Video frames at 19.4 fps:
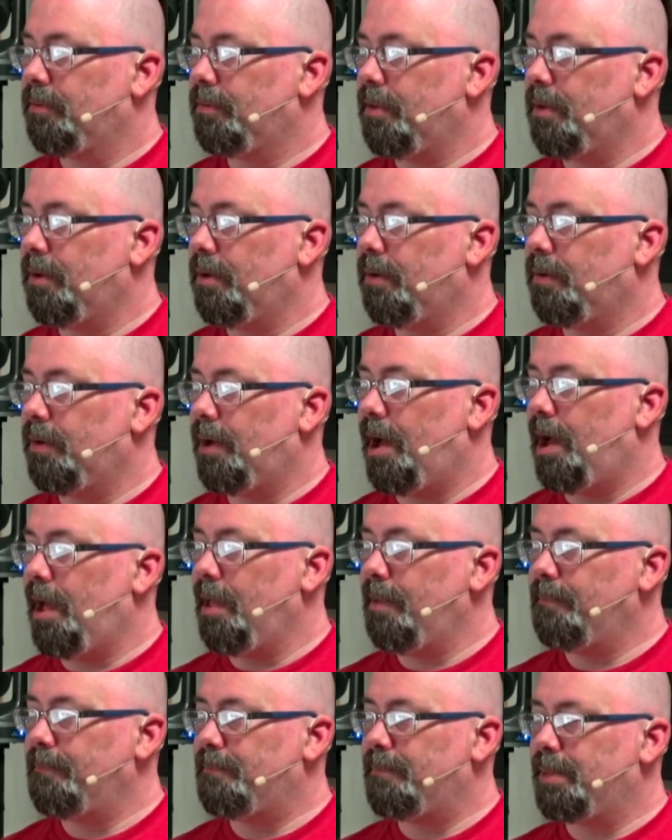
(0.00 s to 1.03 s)
So
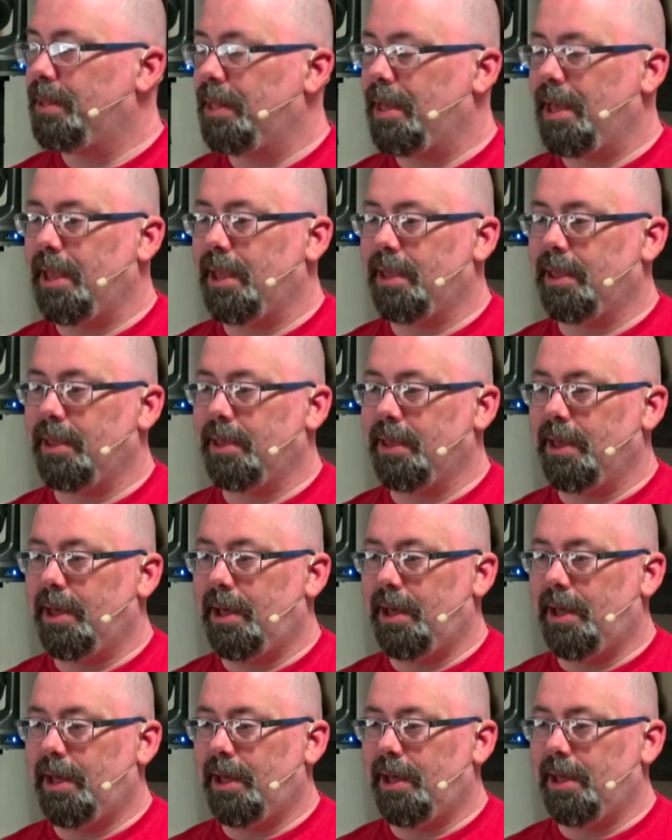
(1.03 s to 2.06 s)
I'm playing,
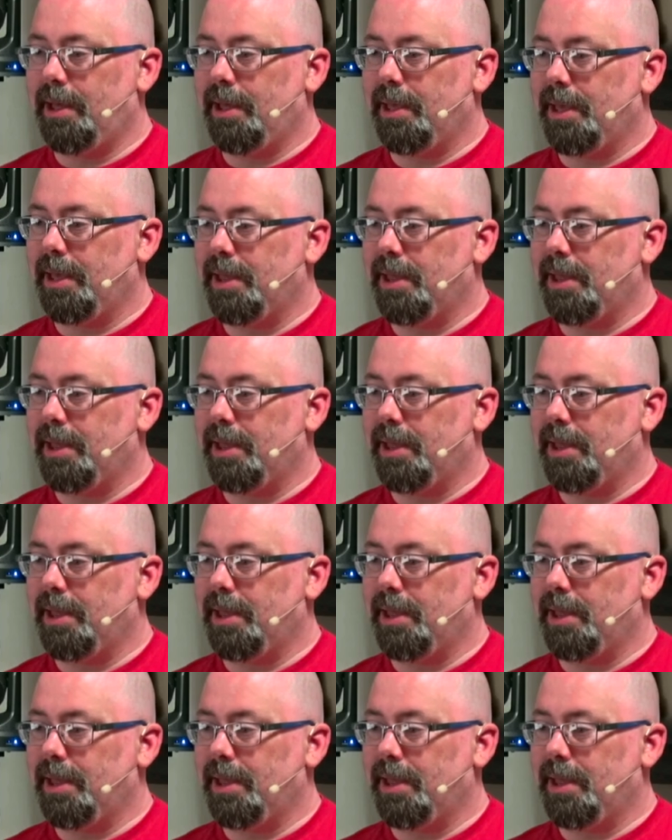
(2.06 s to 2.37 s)
there